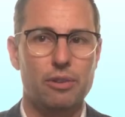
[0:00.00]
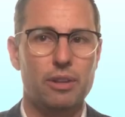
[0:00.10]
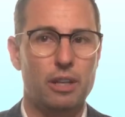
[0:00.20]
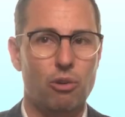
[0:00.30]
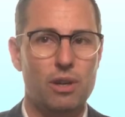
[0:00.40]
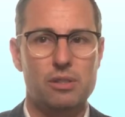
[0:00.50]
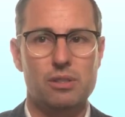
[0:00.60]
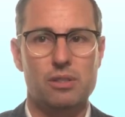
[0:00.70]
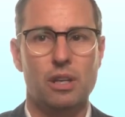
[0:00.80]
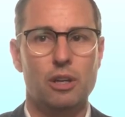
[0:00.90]

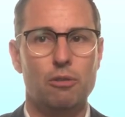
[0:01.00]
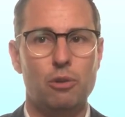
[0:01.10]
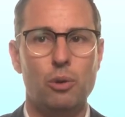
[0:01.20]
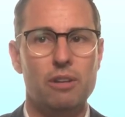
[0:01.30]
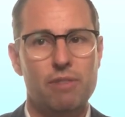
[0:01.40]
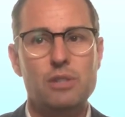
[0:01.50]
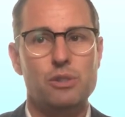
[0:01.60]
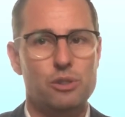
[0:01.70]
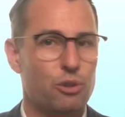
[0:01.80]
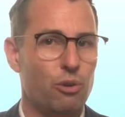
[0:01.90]
increases for
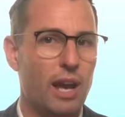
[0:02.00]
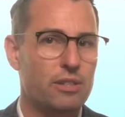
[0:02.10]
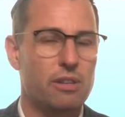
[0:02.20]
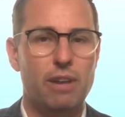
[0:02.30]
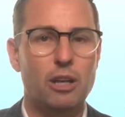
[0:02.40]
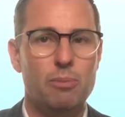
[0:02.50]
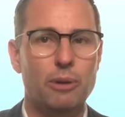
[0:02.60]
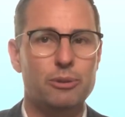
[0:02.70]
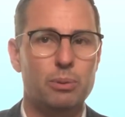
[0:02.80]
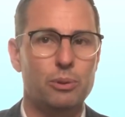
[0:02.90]
investors through asset value
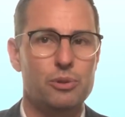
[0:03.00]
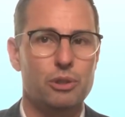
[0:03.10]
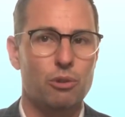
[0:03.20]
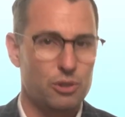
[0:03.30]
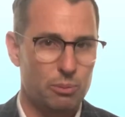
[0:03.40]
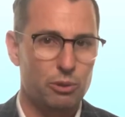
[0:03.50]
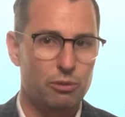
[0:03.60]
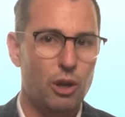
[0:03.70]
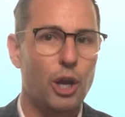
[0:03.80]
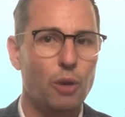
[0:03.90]
multiples across the
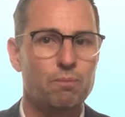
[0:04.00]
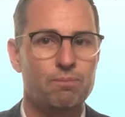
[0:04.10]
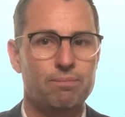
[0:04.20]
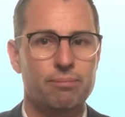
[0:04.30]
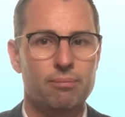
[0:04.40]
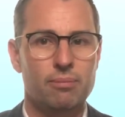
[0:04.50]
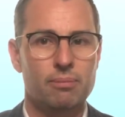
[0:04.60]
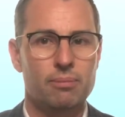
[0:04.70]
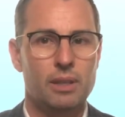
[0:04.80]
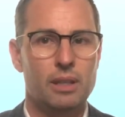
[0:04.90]
portfolio.
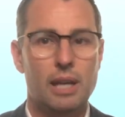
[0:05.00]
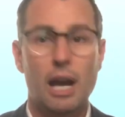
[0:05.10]
And